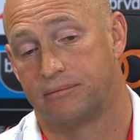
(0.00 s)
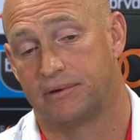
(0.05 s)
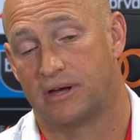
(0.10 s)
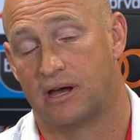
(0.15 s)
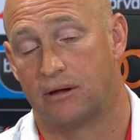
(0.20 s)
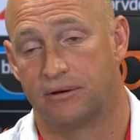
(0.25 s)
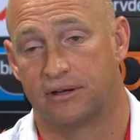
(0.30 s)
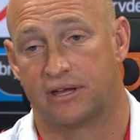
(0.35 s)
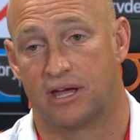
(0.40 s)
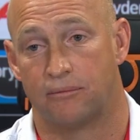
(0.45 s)
be
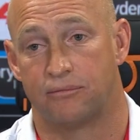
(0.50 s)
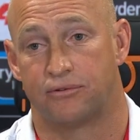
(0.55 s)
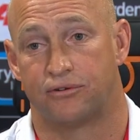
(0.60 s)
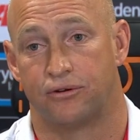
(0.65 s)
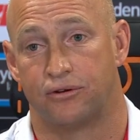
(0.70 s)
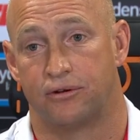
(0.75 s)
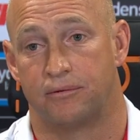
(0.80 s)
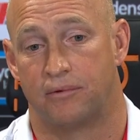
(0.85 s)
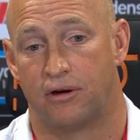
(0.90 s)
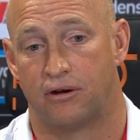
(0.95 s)
able to come
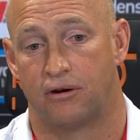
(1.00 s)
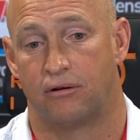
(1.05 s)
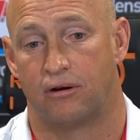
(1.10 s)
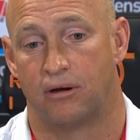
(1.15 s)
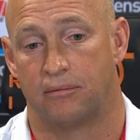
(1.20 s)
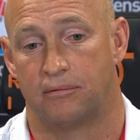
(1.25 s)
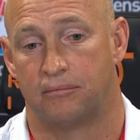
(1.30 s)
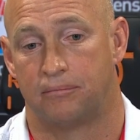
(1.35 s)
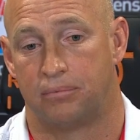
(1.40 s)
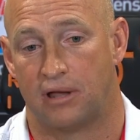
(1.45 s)
through tomorrow,
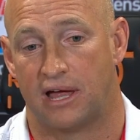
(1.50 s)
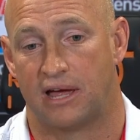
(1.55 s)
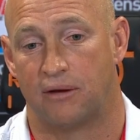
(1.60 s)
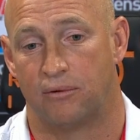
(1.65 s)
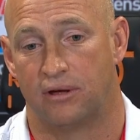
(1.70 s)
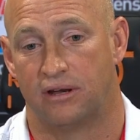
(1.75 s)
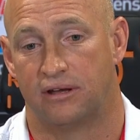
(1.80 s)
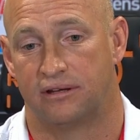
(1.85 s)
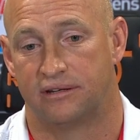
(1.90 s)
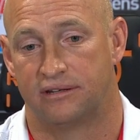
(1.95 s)
Rob, and play
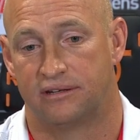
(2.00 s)
well.